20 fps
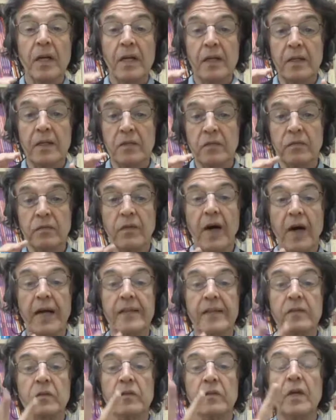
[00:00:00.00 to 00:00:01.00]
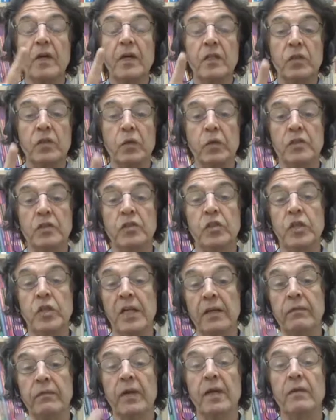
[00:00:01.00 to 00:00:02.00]
is vital to
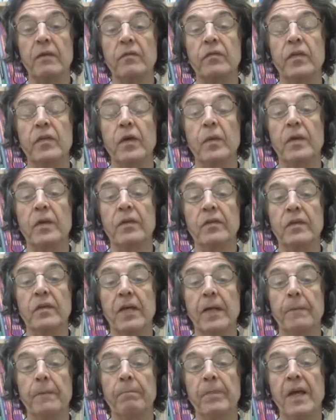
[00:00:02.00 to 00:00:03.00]
achieving fluency.